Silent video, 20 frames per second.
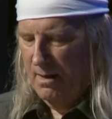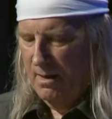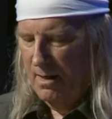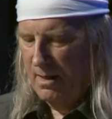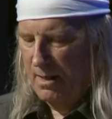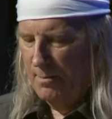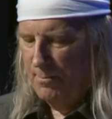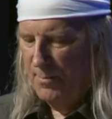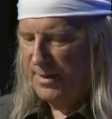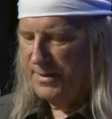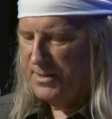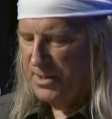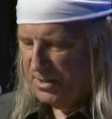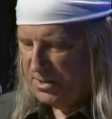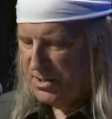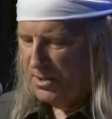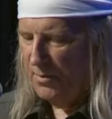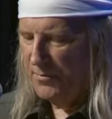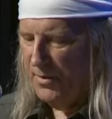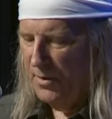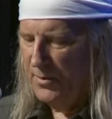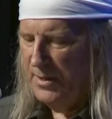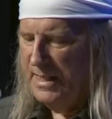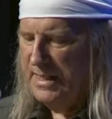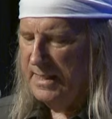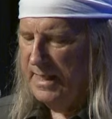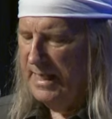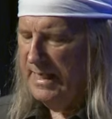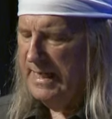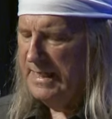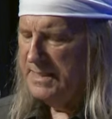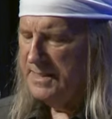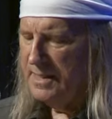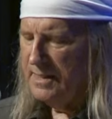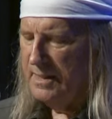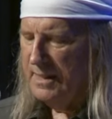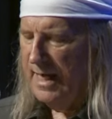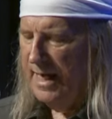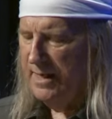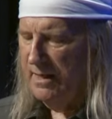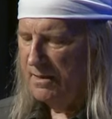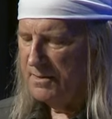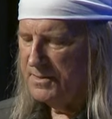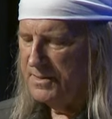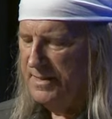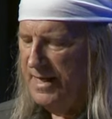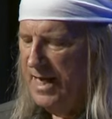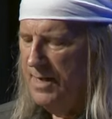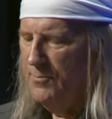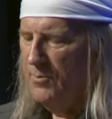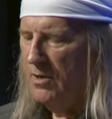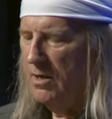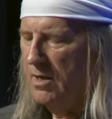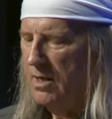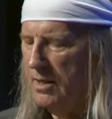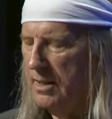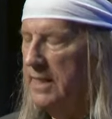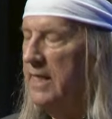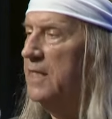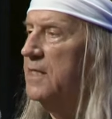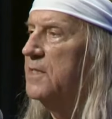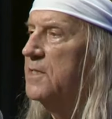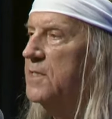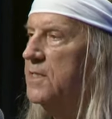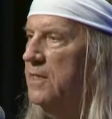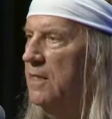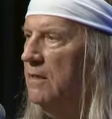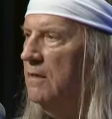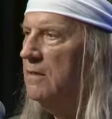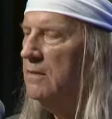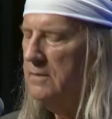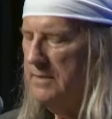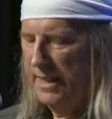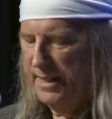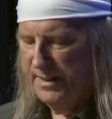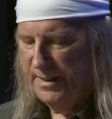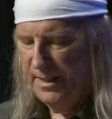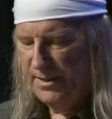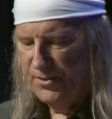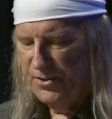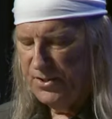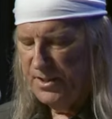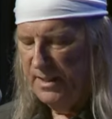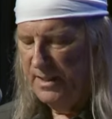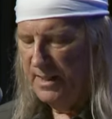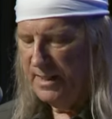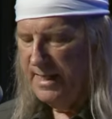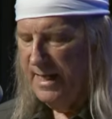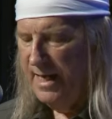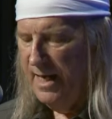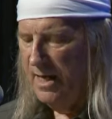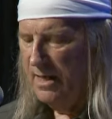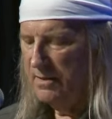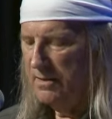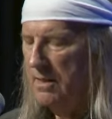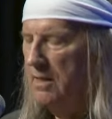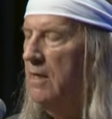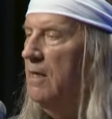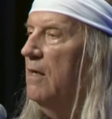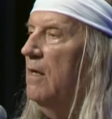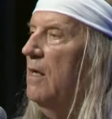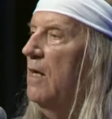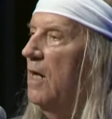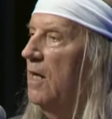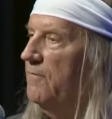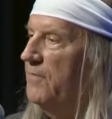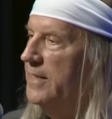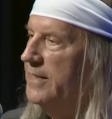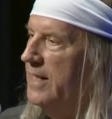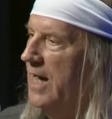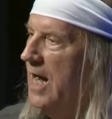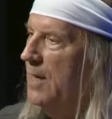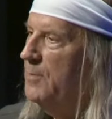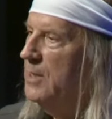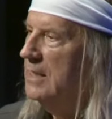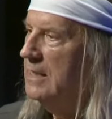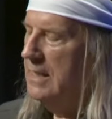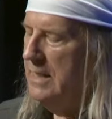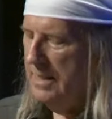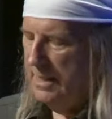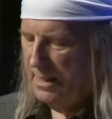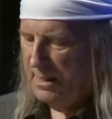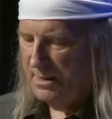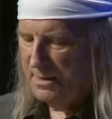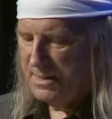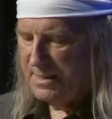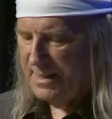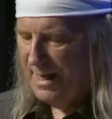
Uh, but th so though he, he gets Lighthall's name wrong, it is still an interesting account of the Diamond King's